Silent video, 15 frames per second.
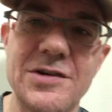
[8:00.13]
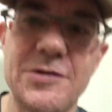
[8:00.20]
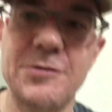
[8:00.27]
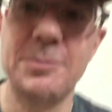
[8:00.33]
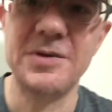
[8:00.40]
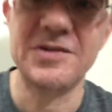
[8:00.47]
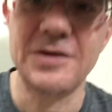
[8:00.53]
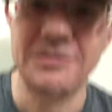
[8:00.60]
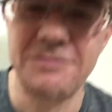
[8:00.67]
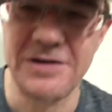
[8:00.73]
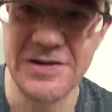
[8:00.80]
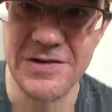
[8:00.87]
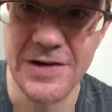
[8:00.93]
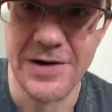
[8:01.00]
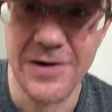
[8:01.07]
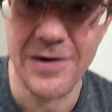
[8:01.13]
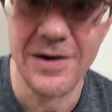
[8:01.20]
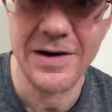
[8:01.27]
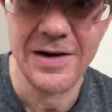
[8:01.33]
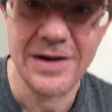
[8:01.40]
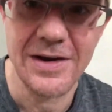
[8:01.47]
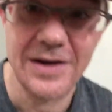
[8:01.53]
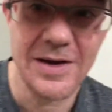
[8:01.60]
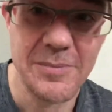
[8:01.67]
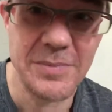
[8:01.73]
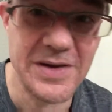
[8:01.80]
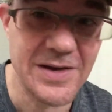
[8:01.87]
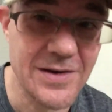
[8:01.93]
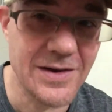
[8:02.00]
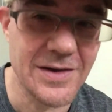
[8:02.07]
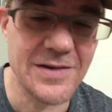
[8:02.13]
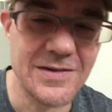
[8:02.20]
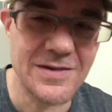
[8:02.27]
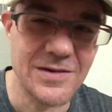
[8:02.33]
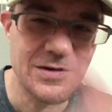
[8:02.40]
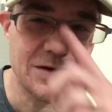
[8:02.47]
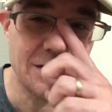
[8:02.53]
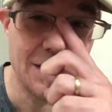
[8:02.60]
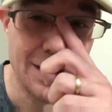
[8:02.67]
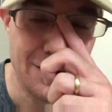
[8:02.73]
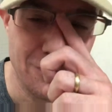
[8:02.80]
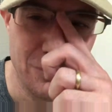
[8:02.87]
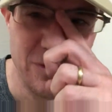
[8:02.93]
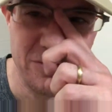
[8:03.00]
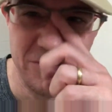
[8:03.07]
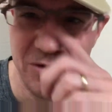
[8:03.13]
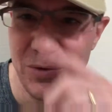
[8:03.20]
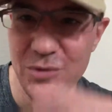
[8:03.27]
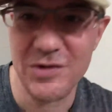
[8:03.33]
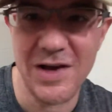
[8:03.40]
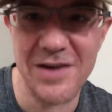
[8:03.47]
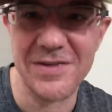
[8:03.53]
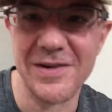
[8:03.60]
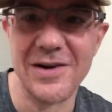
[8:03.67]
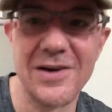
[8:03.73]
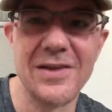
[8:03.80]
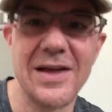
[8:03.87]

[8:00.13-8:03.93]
of specifics here because there's a lot of reviews out there